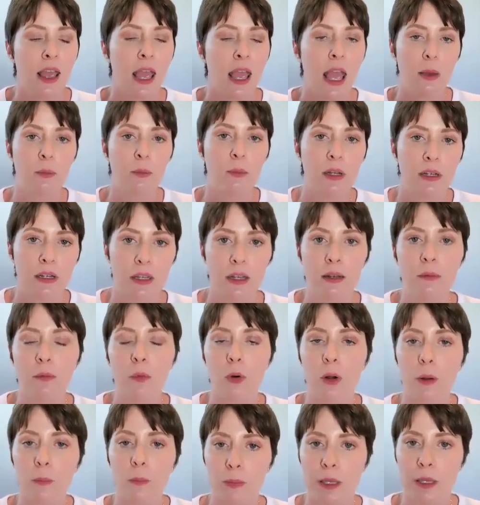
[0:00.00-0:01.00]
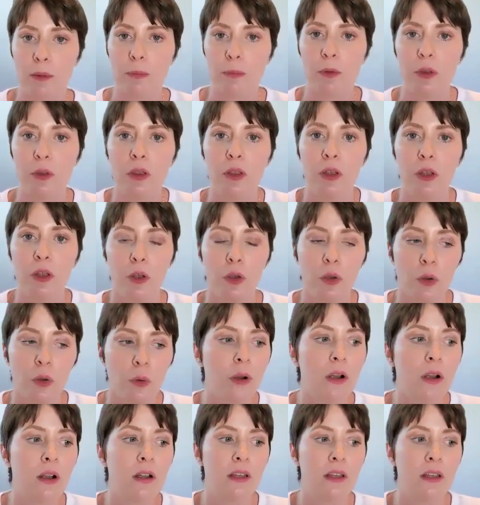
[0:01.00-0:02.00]
and we need more people who
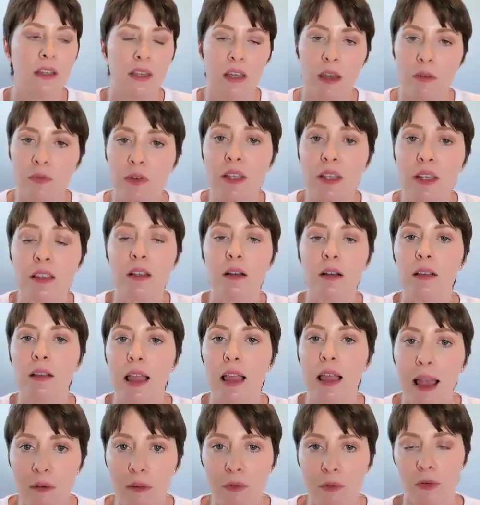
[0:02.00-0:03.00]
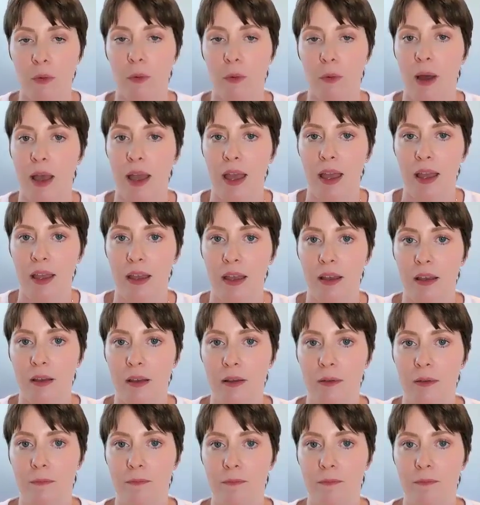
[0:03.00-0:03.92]
are giving their life away,